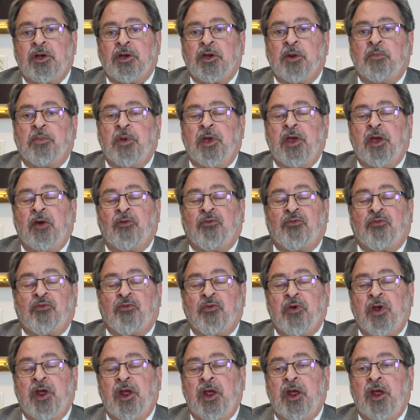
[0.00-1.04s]
to be a
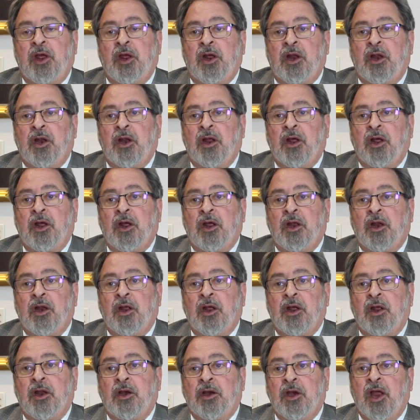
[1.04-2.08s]
free
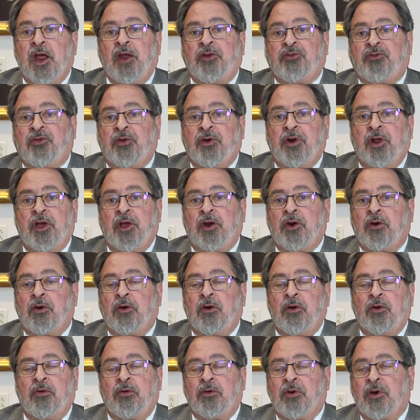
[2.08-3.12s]
nation in
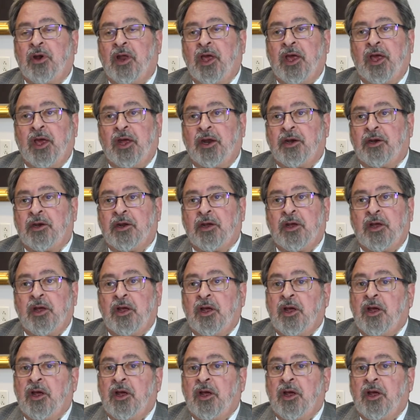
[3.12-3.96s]
our own land.